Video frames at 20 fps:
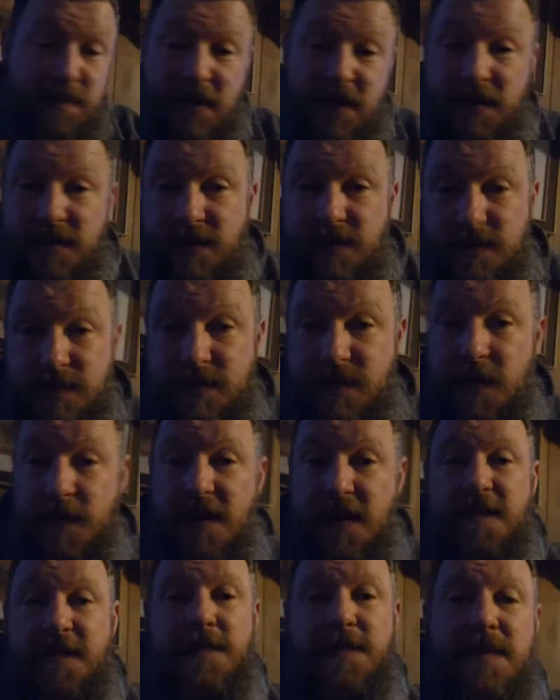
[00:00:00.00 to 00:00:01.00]
mean no
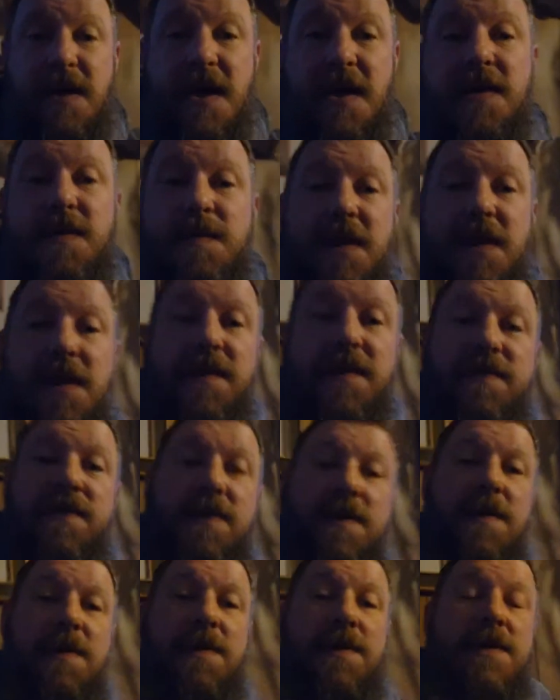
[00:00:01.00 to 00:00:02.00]
never mind to me.
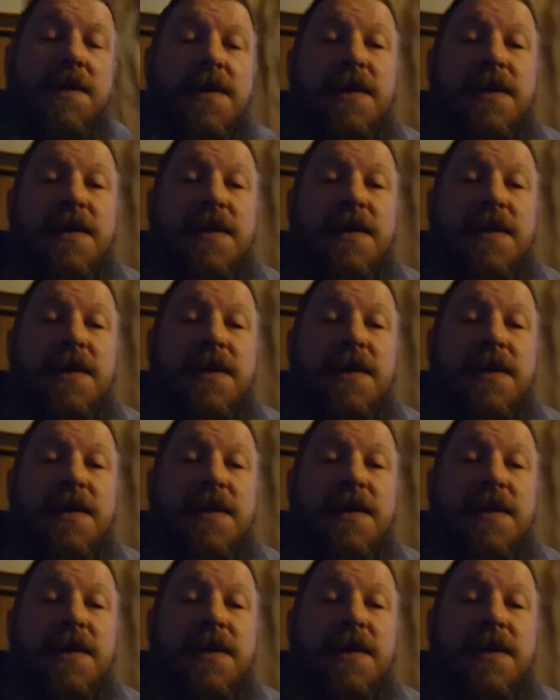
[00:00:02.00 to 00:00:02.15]
So,